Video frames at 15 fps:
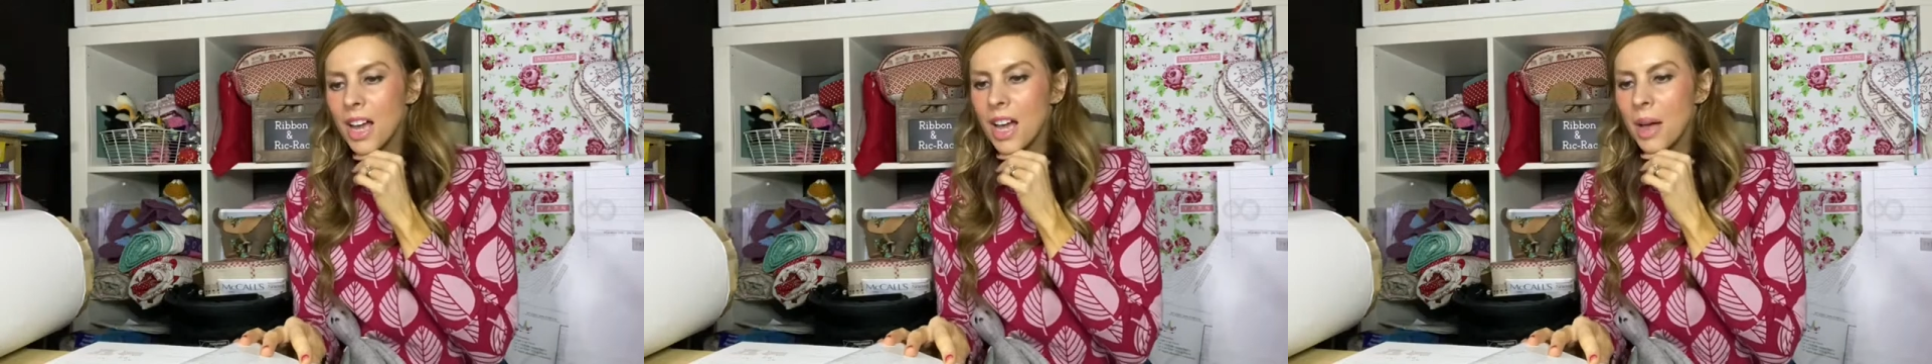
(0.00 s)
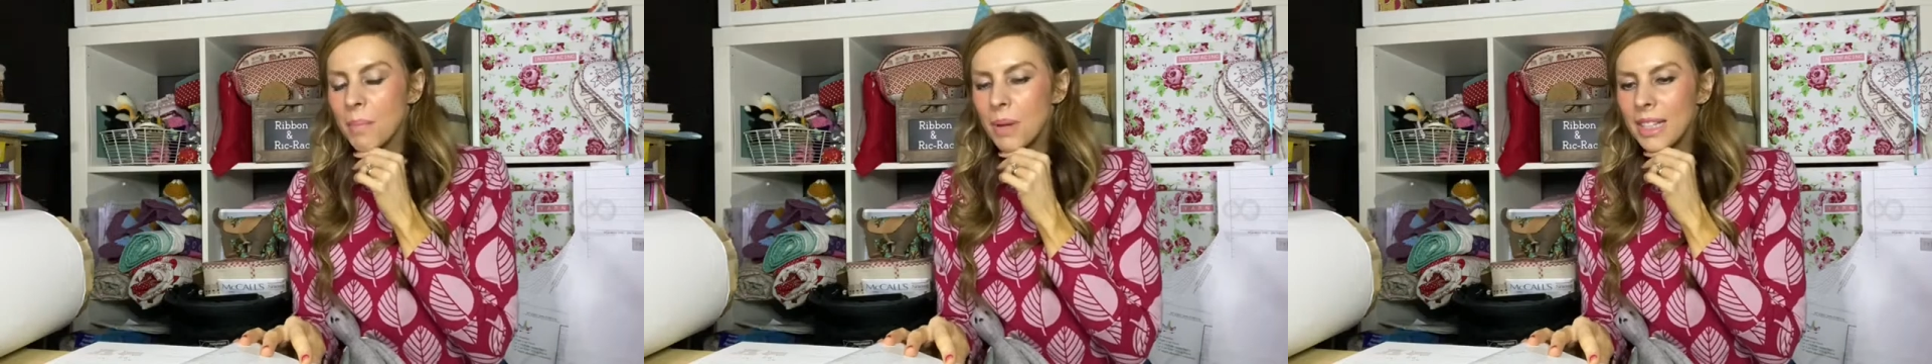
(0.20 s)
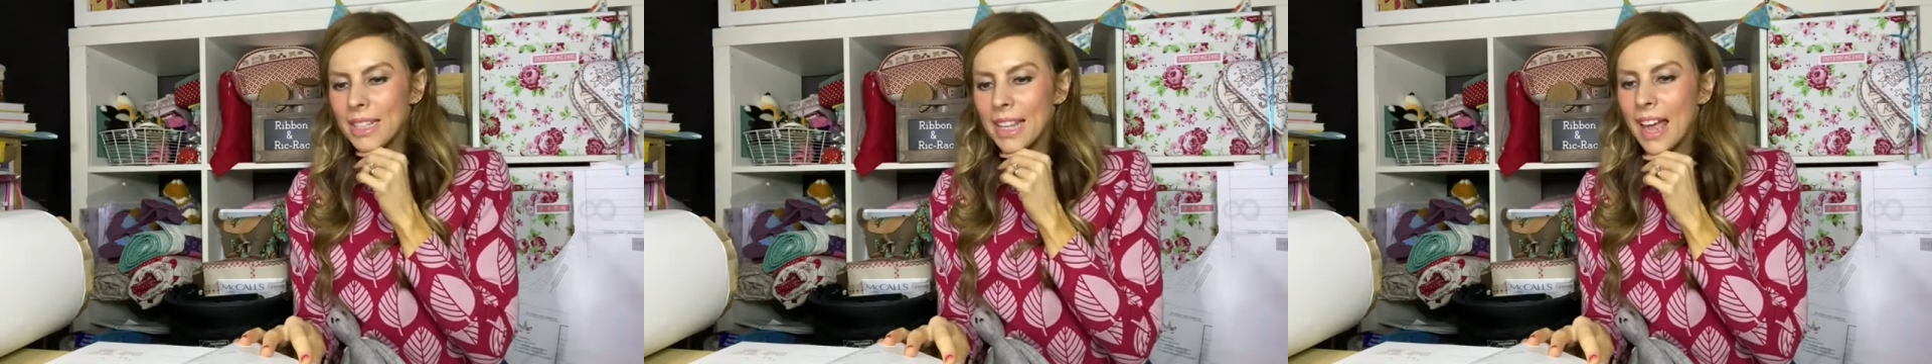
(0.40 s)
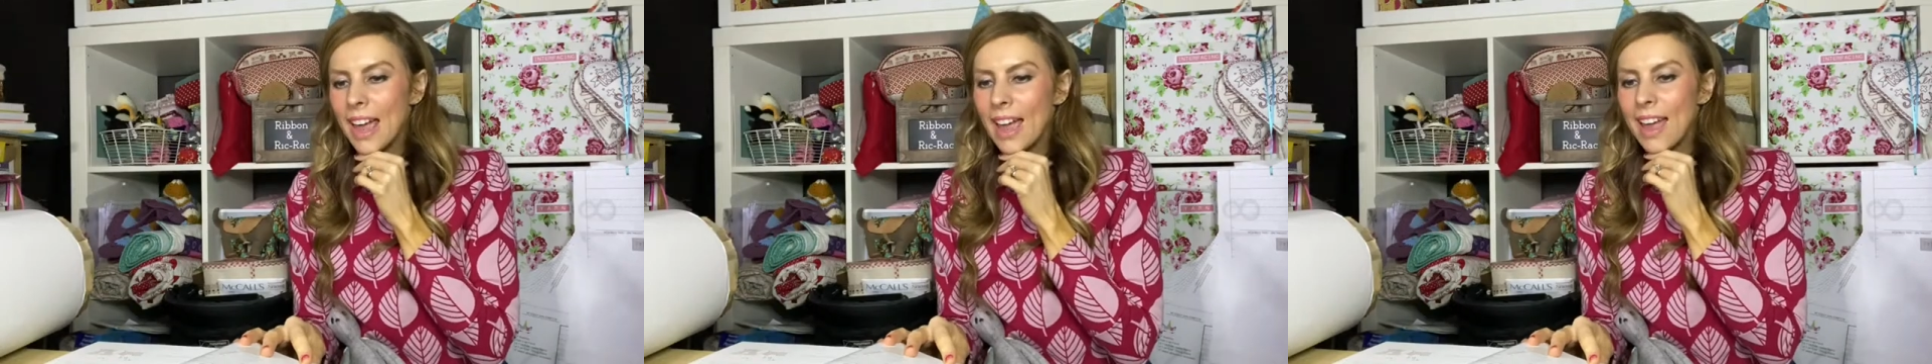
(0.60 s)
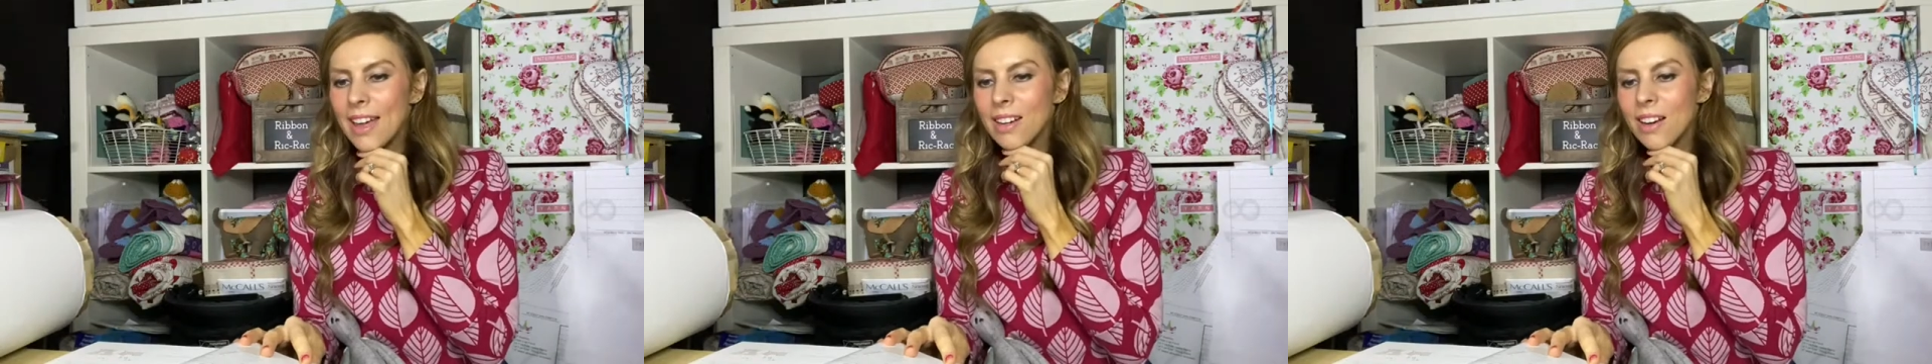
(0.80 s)
But
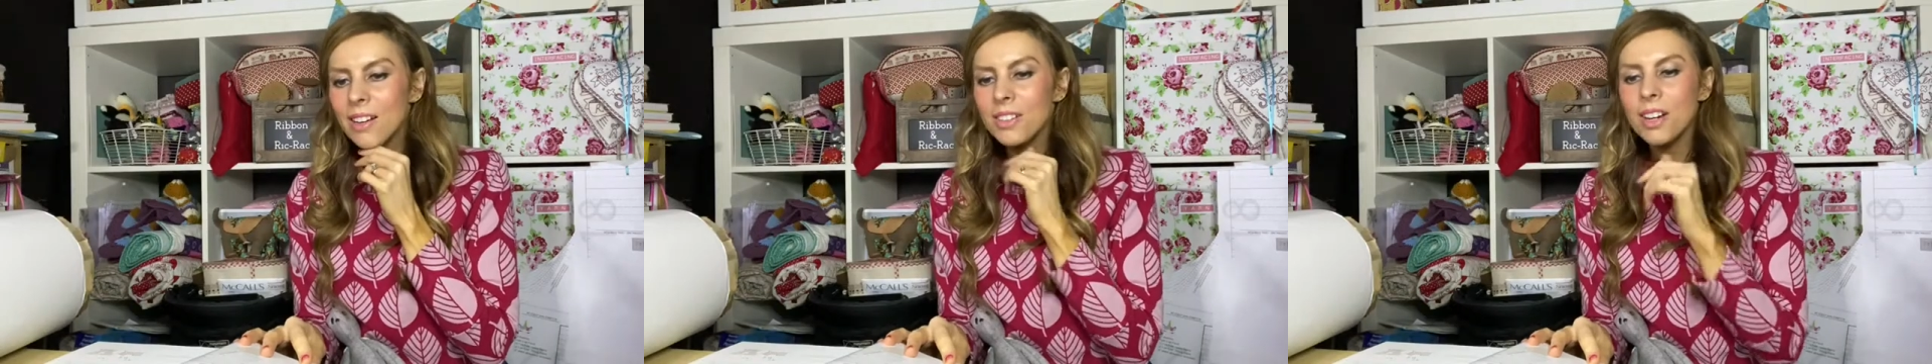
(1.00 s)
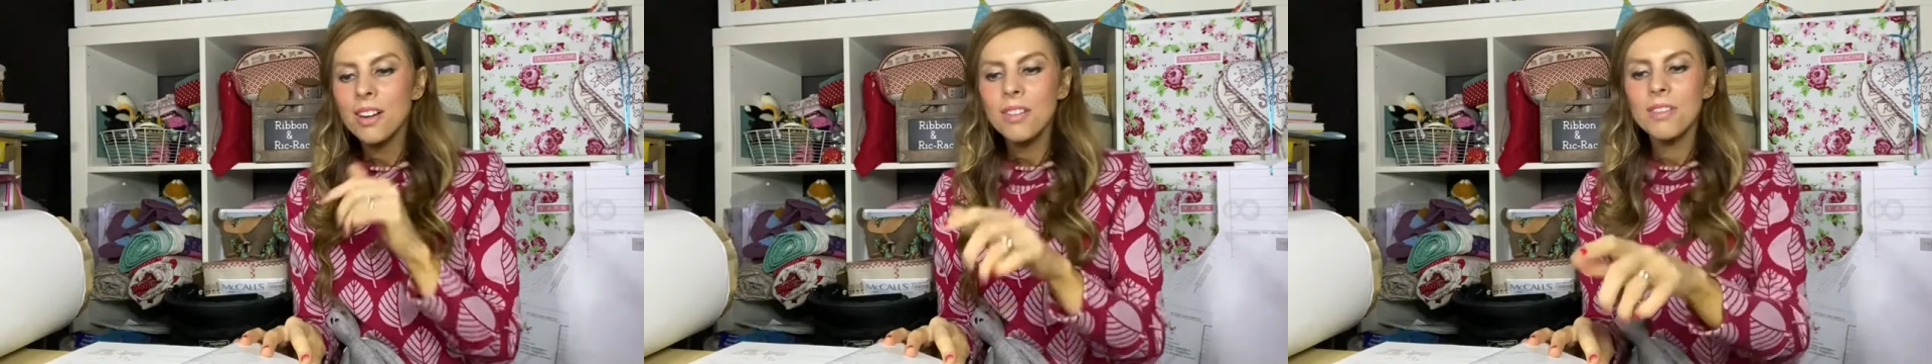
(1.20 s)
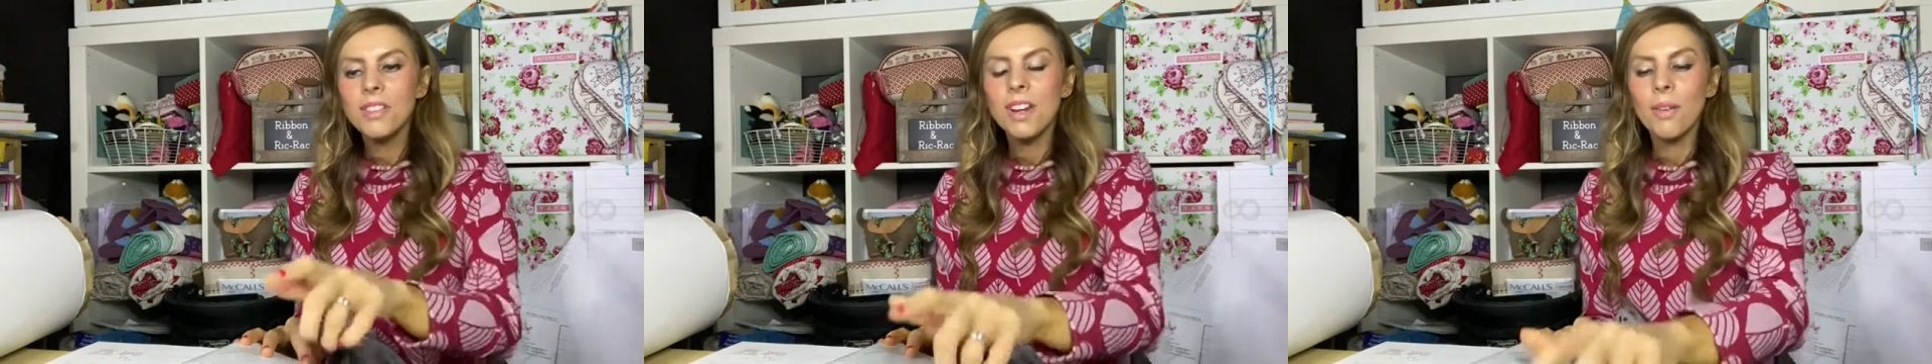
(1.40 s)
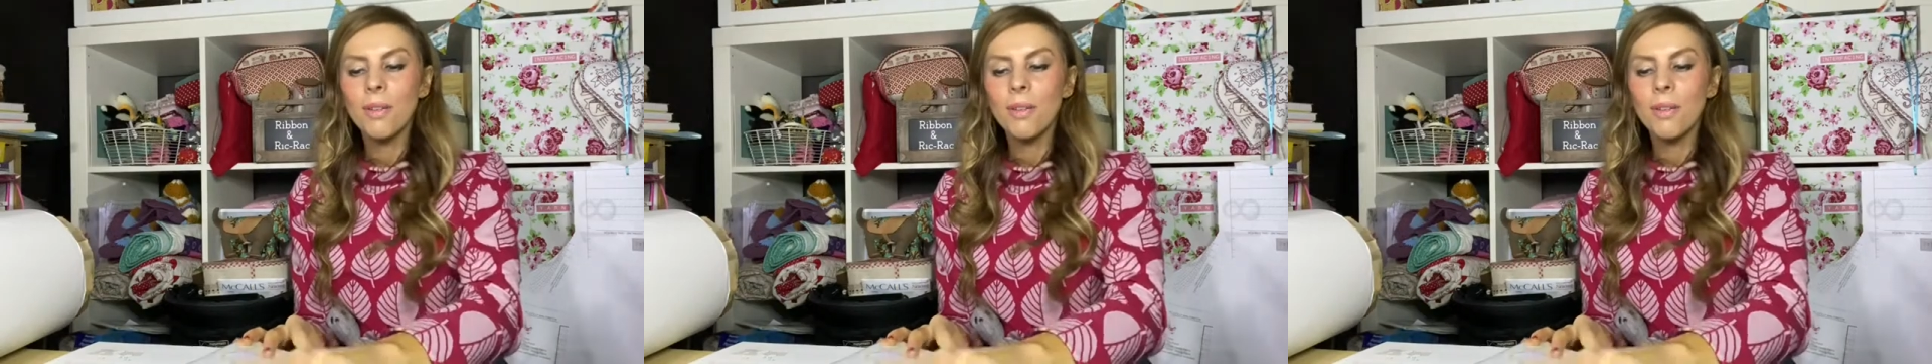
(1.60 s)
then I don't know